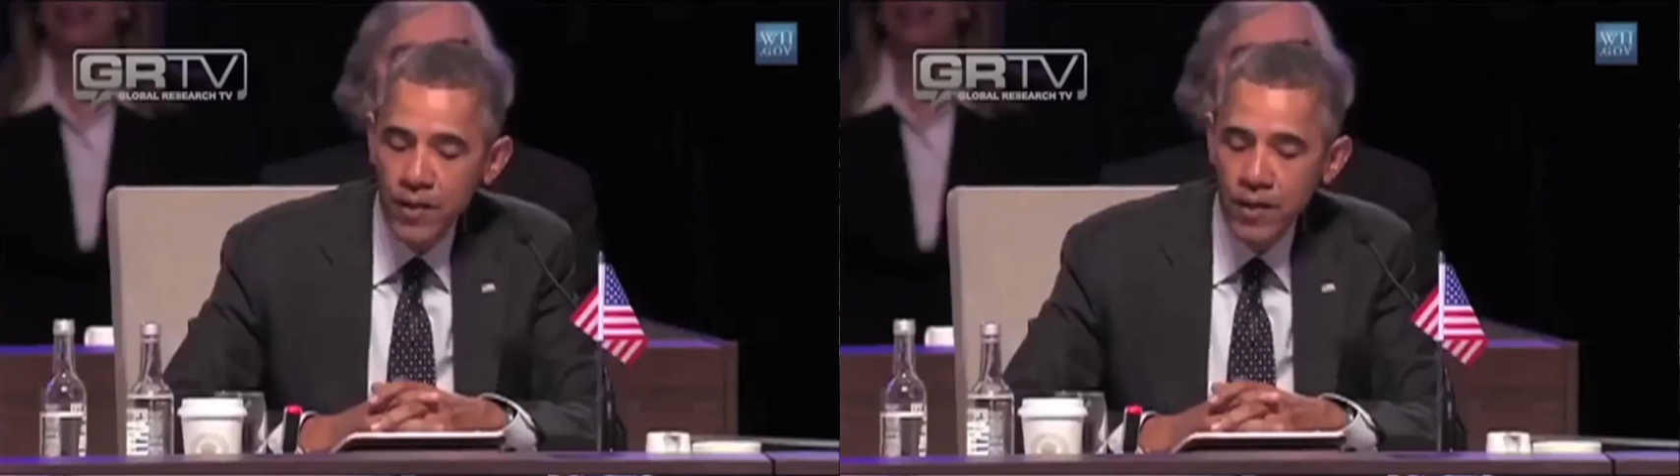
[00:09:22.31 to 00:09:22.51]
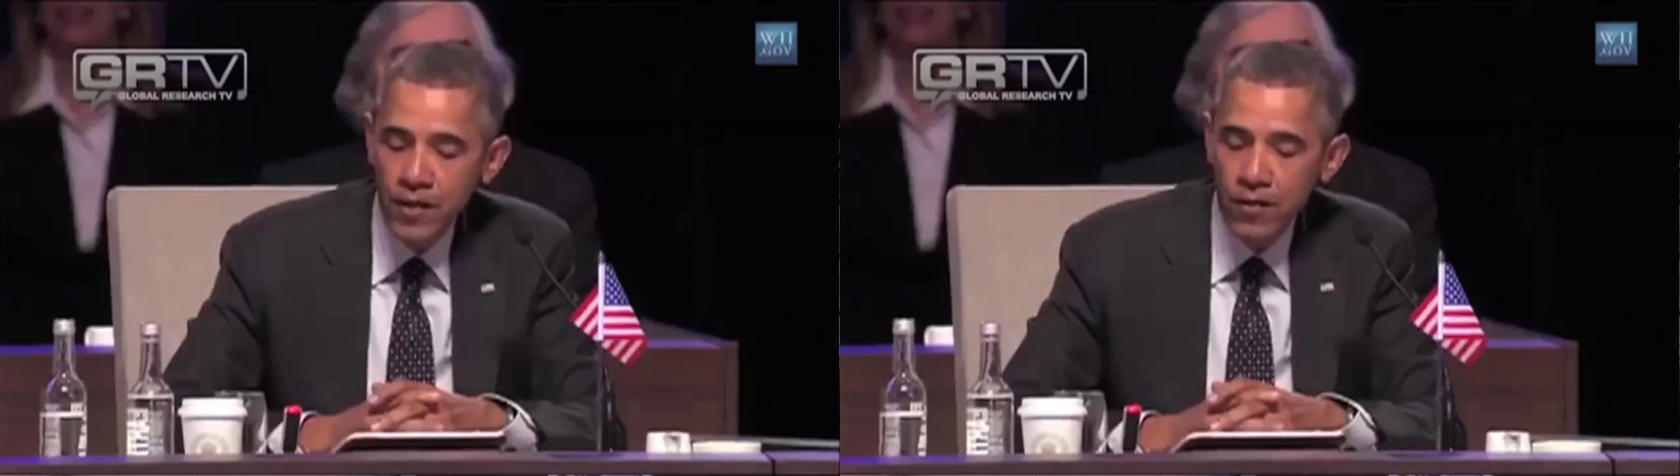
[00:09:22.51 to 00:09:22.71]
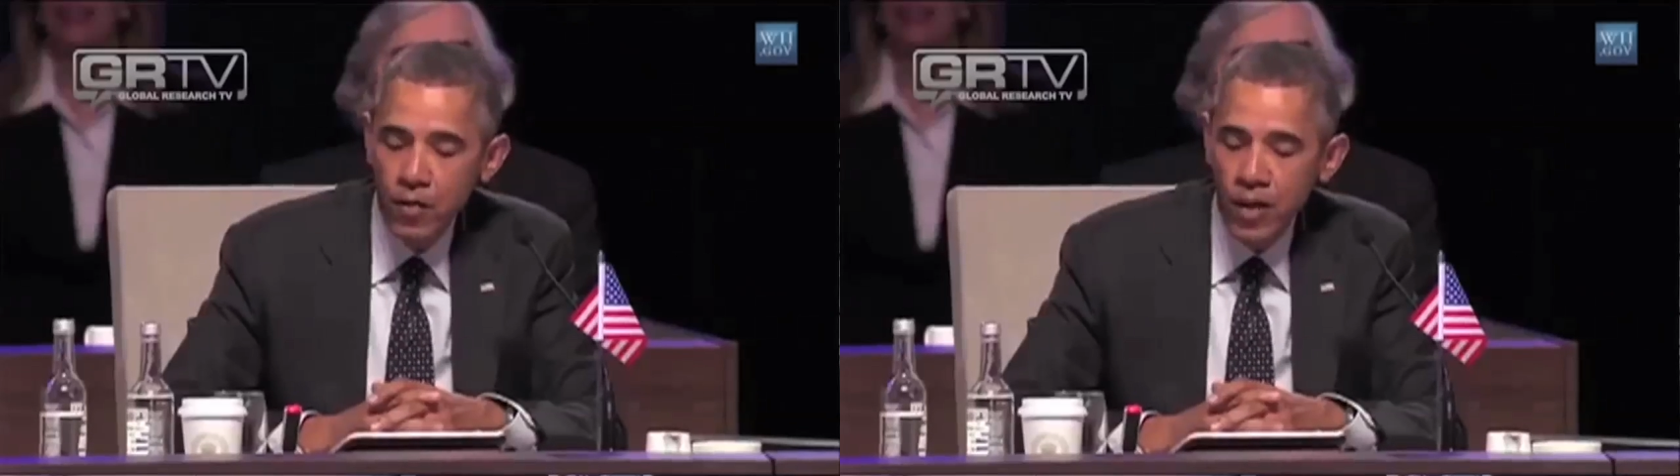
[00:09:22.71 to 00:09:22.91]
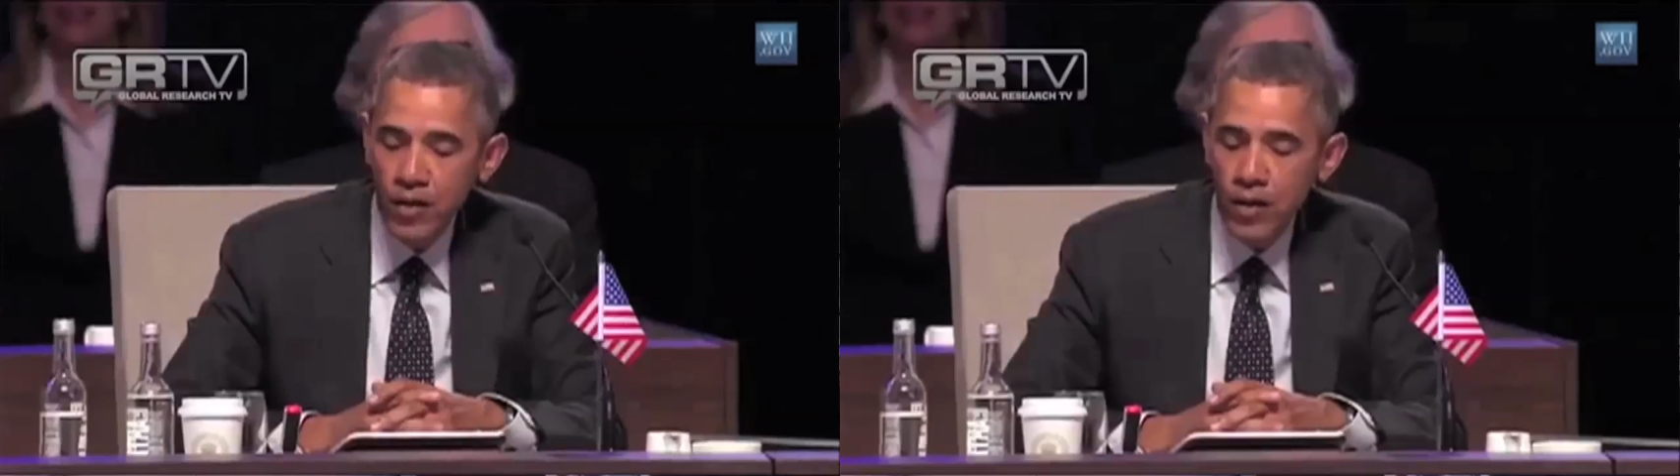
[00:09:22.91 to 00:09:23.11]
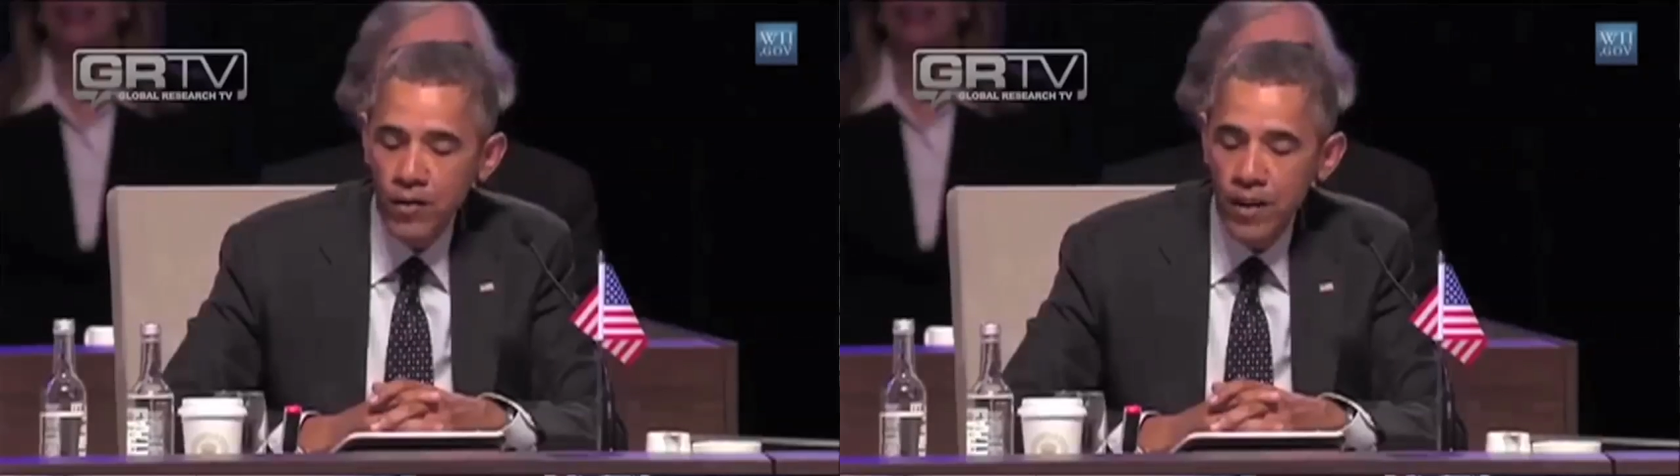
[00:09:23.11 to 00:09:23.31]
the
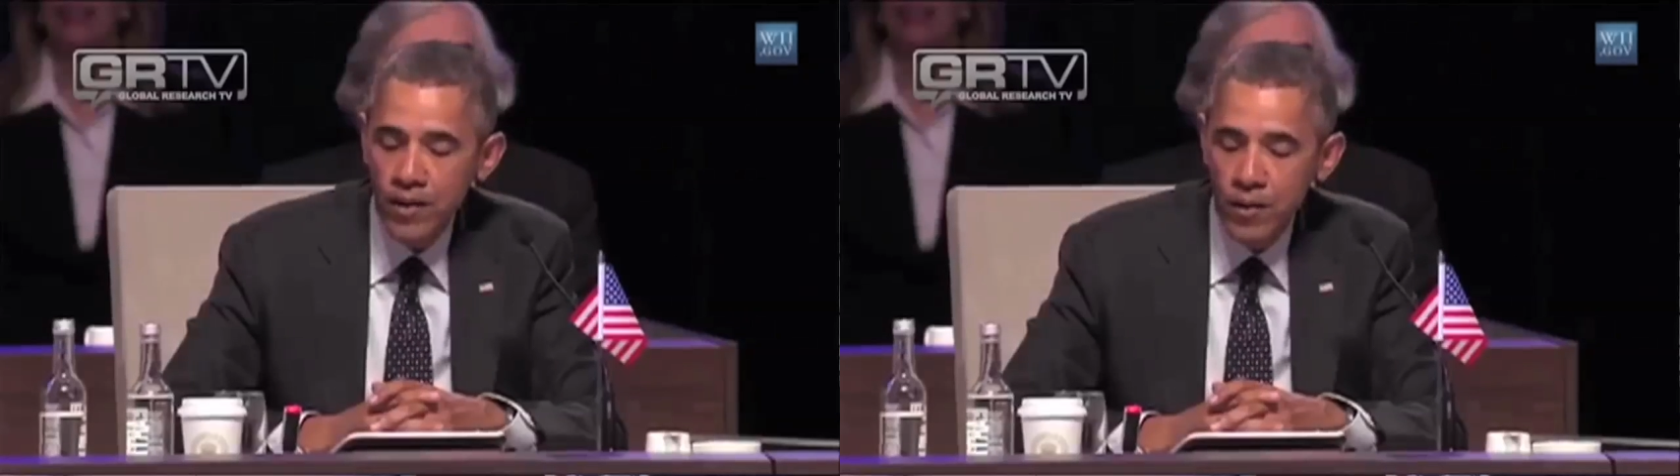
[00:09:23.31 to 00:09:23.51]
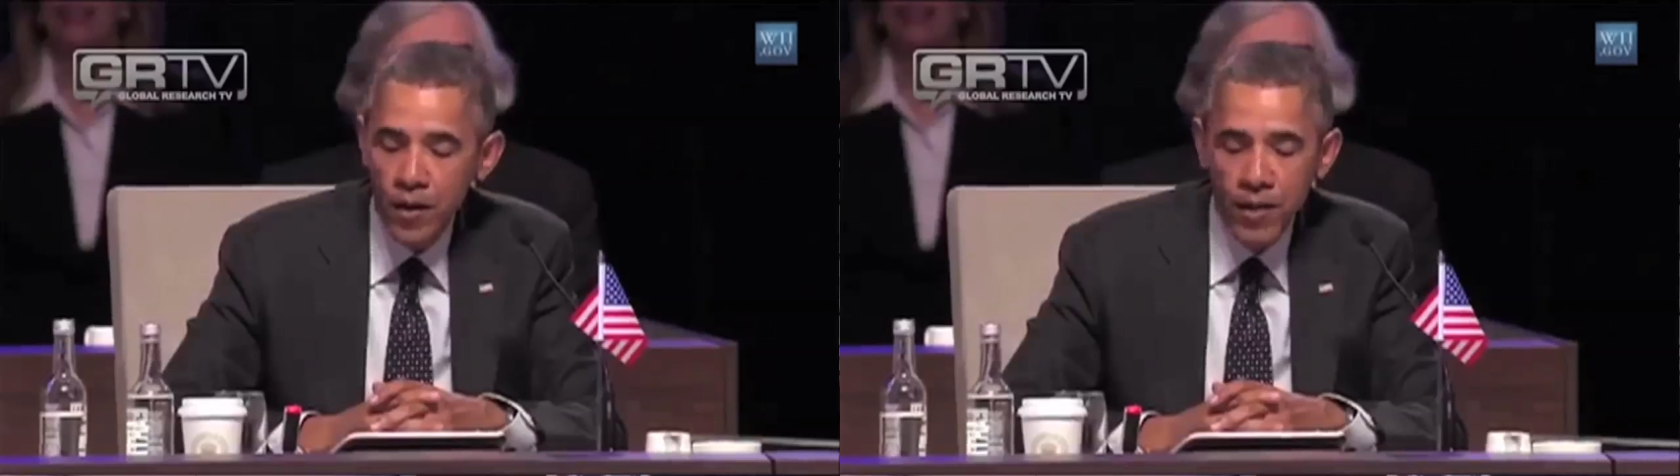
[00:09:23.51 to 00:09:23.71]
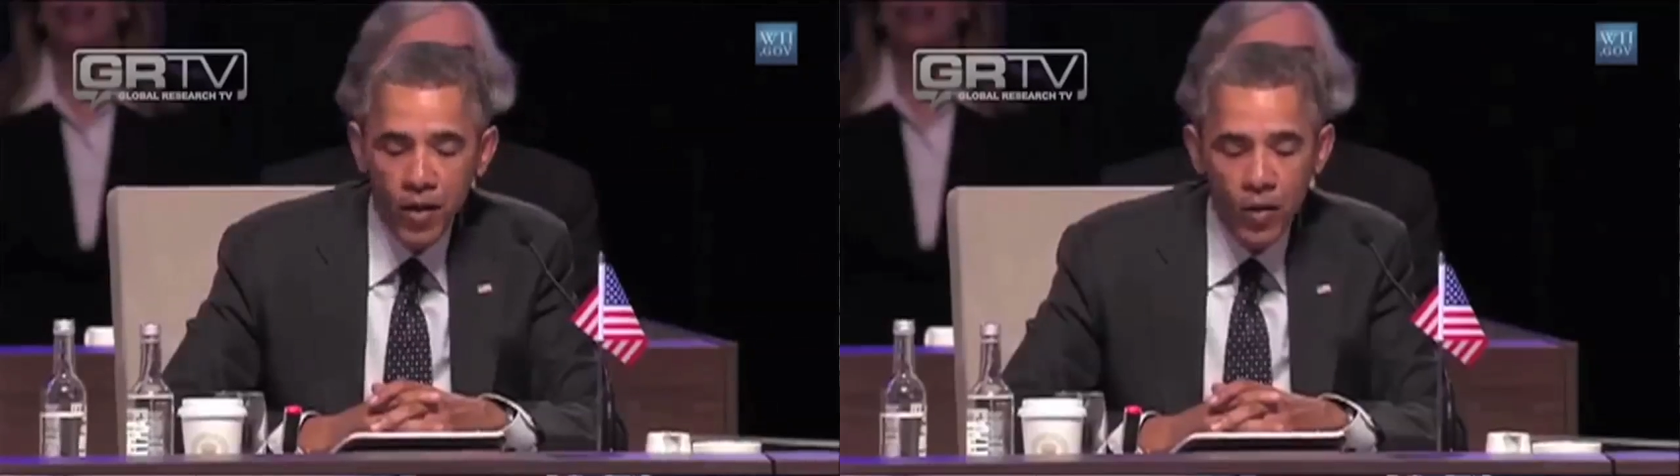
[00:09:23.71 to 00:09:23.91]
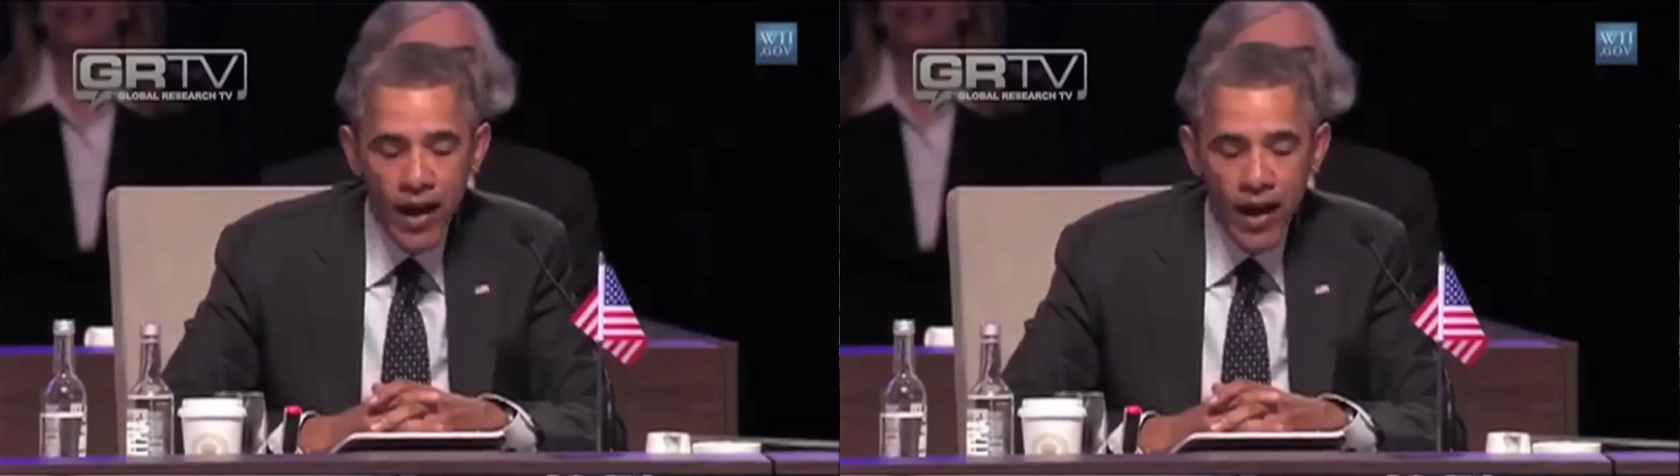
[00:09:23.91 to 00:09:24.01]
Islamic State,